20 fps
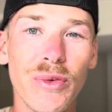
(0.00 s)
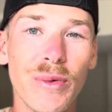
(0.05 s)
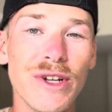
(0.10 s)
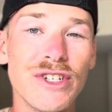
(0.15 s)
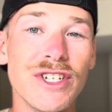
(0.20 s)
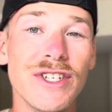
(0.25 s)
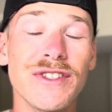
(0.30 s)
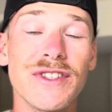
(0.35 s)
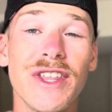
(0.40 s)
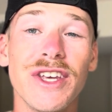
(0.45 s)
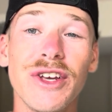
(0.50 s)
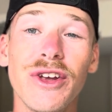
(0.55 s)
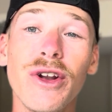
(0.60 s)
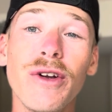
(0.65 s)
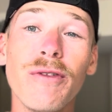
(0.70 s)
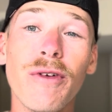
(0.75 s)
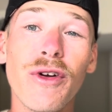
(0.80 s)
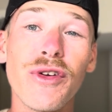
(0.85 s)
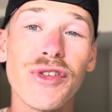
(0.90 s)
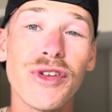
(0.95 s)
which is the
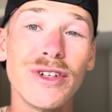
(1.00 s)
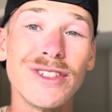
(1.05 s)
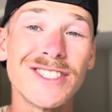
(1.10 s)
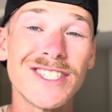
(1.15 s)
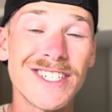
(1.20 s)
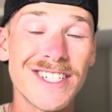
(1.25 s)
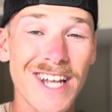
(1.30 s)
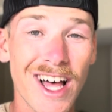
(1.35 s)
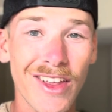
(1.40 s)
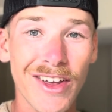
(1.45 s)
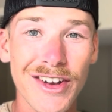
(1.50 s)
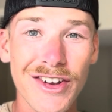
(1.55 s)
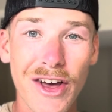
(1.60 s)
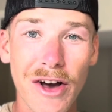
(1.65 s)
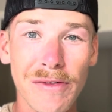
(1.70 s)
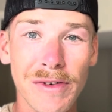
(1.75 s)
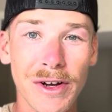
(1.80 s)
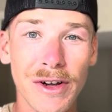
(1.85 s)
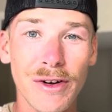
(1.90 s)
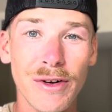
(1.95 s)
Universal Stella
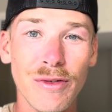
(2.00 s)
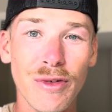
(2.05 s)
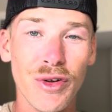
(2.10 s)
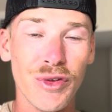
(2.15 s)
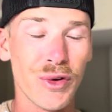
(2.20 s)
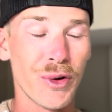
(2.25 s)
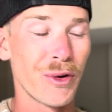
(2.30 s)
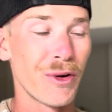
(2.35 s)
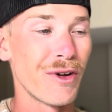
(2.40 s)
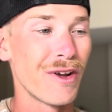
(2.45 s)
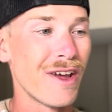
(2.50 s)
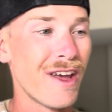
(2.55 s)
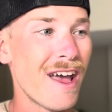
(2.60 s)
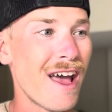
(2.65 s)
Nova Resort.